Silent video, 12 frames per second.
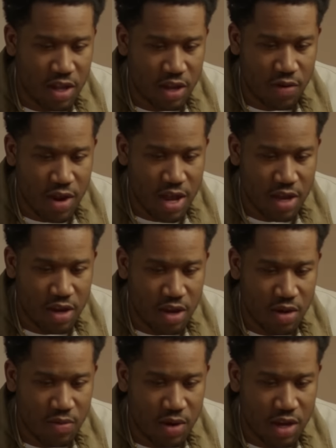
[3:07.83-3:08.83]
Like, great, you
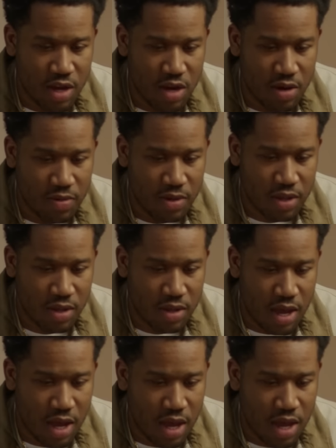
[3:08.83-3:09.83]
know, we're here.
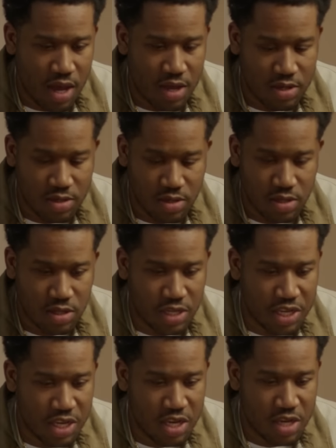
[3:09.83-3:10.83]
Aha, hee
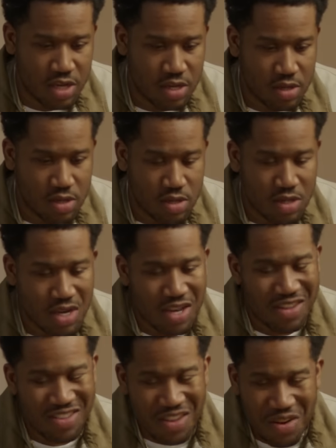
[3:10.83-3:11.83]
hee.
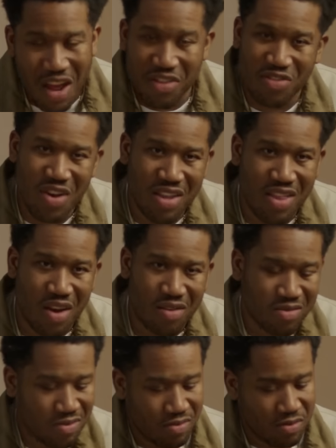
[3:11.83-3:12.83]
Still not straight though.
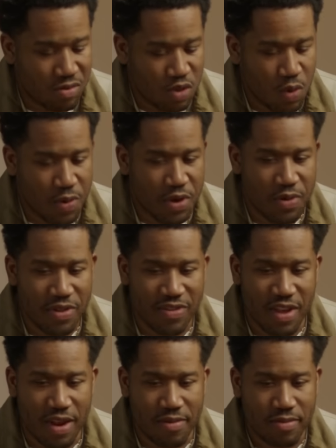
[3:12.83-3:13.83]
So what do we do
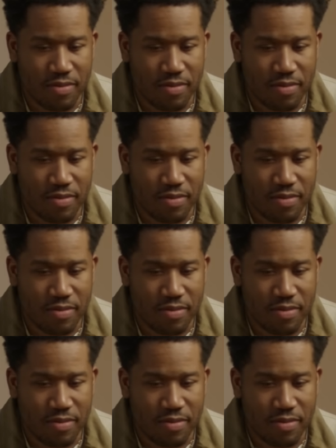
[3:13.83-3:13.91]
instead?